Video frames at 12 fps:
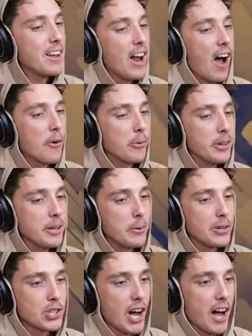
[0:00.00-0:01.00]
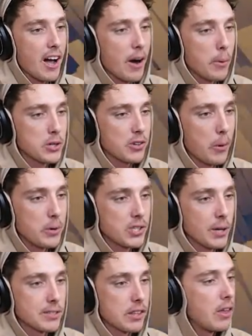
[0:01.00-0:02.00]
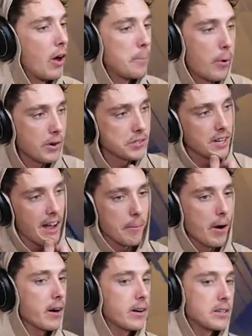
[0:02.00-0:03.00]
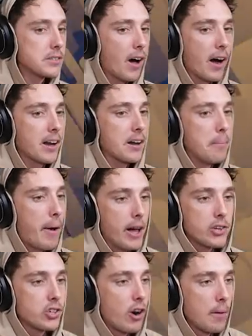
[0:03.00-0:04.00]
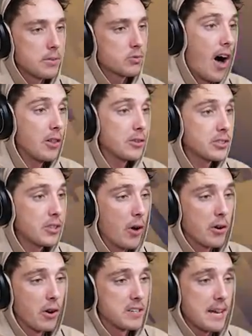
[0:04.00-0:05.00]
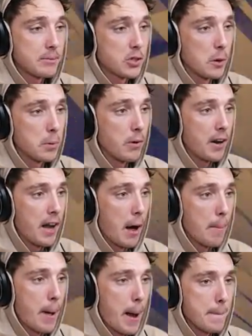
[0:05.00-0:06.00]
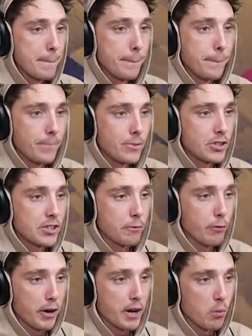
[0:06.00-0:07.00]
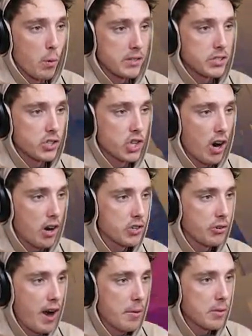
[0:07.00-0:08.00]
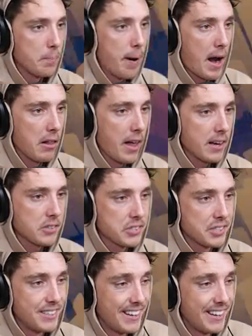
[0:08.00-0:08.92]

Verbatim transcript: You know, I really wish uh, I wish I wish there was a third person camera cuz I can imagine I'm just I look so goddamn stupid right now, I bet. Just a freaking wizard charging around with a battle axe.